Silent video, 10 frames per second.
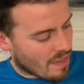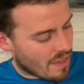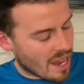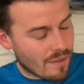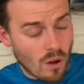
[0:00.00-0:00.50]

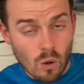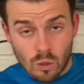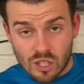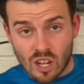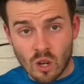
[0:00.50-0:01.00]
They have
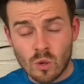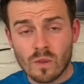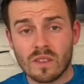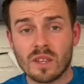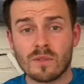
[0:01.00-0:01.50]
also,
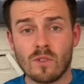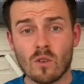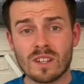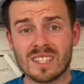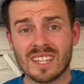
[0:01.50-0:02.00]
the
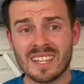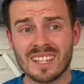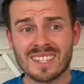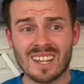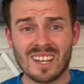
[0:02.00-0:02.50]

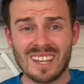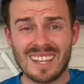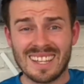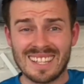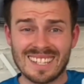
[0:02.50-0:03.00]
authorities,
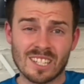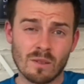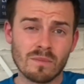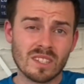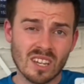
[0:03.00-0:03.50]

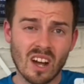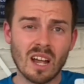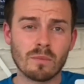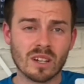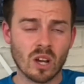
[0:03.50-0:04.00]
some
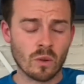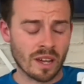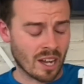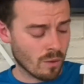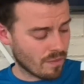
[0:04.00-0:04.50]
time ago
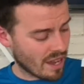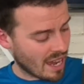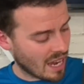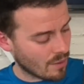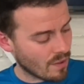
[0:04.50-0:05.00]
now,
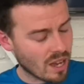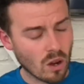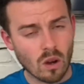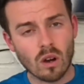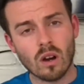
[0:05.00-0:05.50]
have
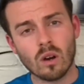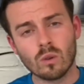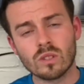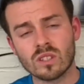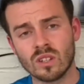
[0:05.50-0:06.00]

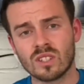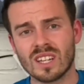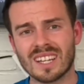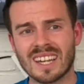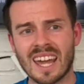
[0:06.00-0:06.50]
altered
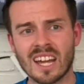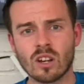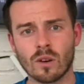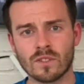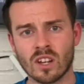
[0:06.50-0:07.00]

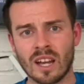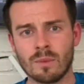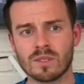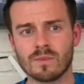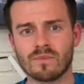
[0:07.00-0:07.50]
kickoff
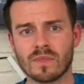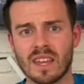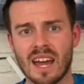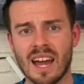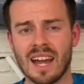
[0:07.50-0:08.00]
times.
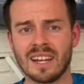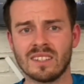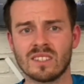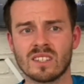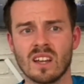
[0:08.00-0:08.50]

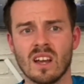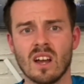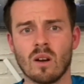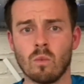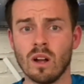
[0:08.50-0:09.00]
And
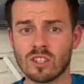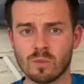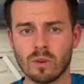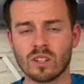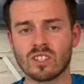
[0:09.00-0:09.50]
once
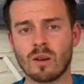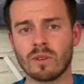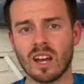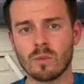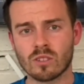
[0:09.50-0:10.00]
upon a time when
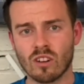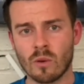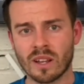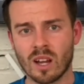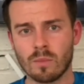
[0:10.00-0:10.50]
I was
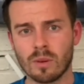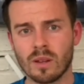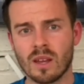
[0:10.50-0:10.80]
growing up,